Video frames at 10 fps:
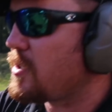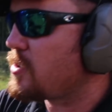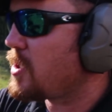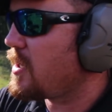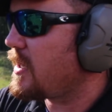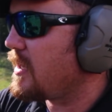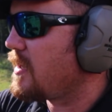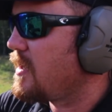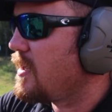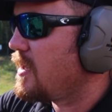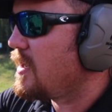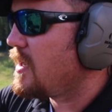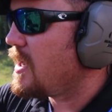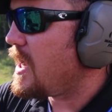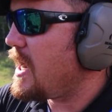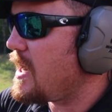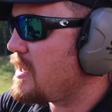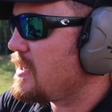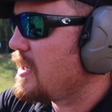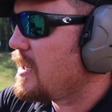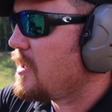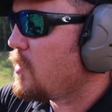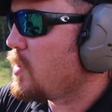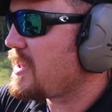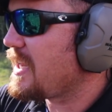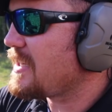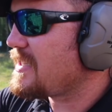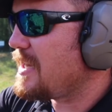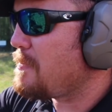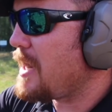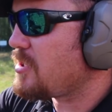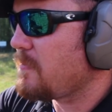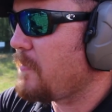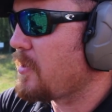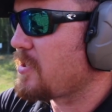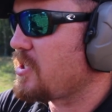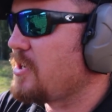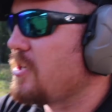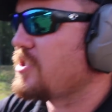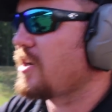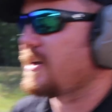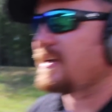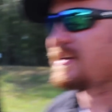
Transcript: on your target, and with this it makes you focus on your target.